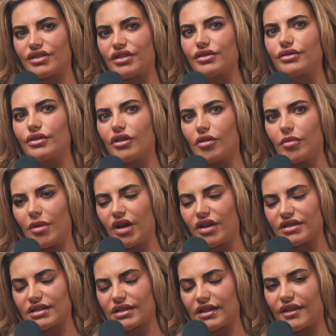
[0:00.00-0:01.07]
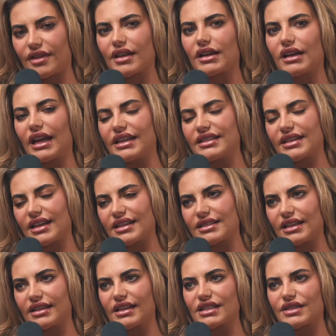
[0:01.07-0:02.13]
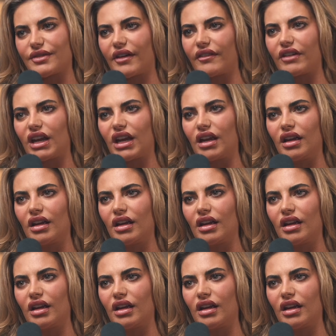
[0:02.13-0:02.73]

the dog mask, and the latex thing that's very...